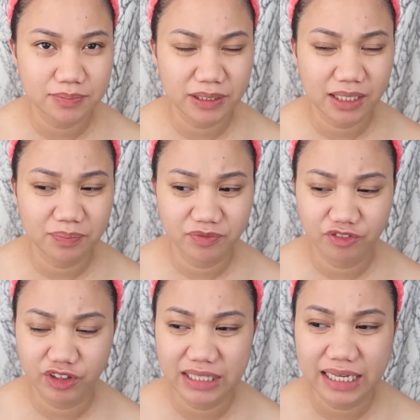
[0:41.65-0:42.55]
but I
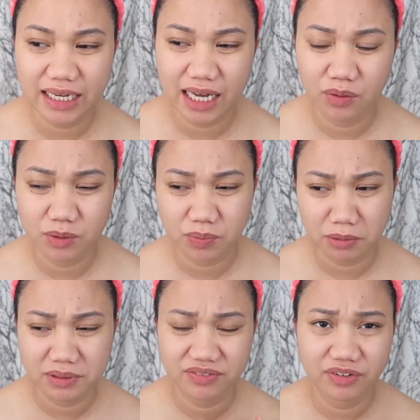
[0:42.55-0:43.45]
feel like I will
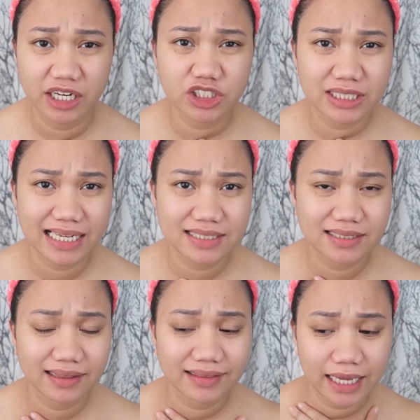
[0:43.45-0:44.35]
probably finish less
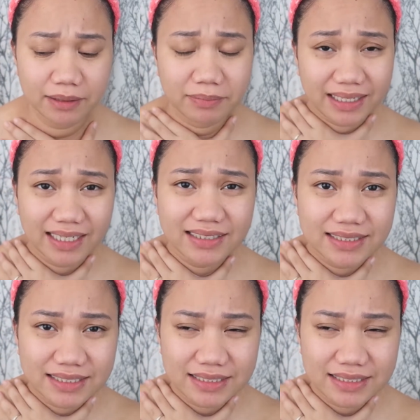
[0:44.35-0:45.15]
than 10 minutes